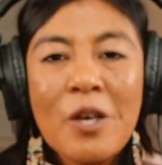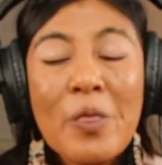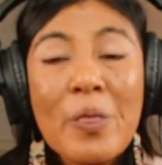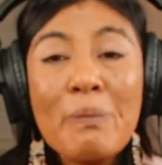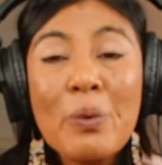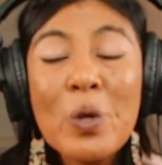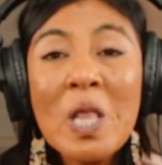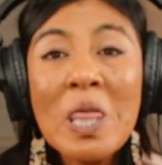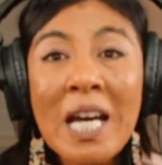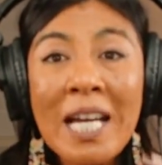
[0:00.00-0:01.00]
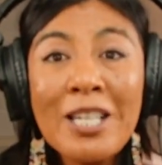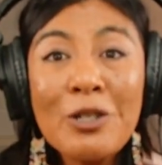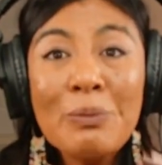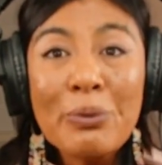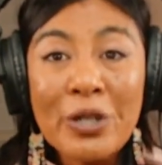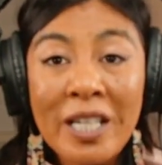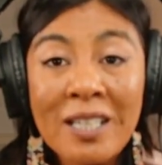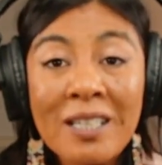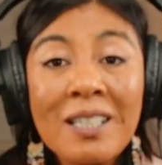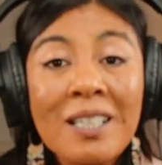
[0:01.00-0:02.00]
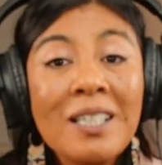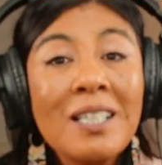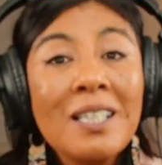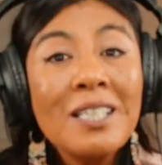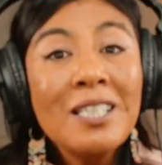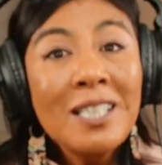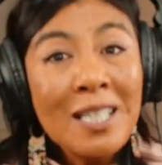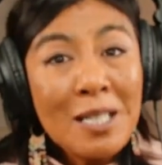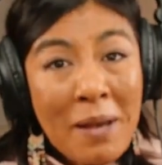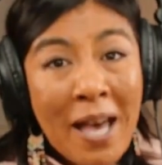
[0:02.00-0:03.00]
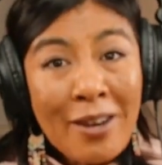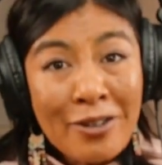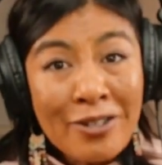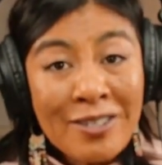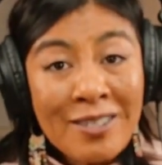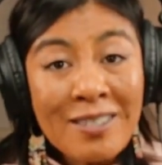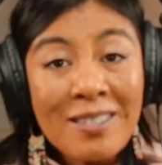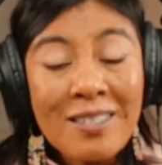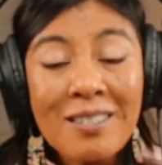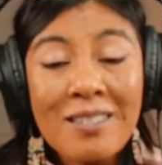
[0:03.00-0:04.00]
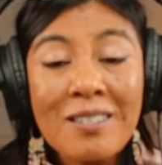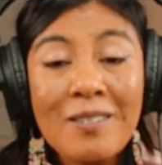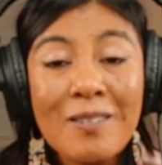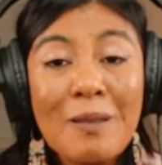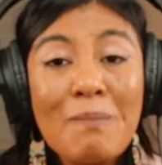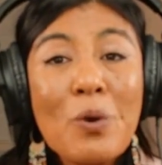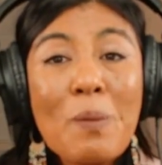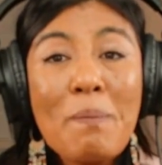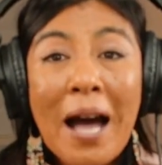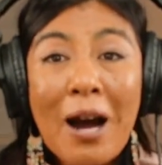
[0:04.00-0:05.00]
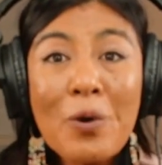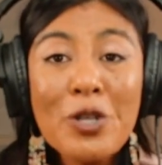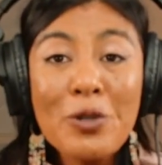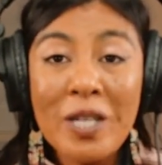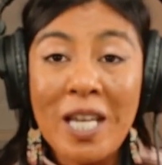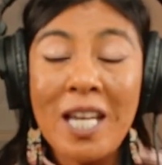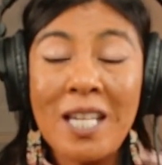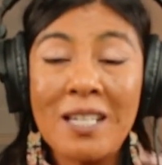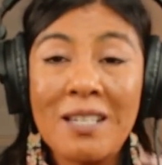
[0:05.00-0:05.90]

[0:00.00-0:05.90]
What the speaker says: The more light you bring to these patterns, the more power you gain,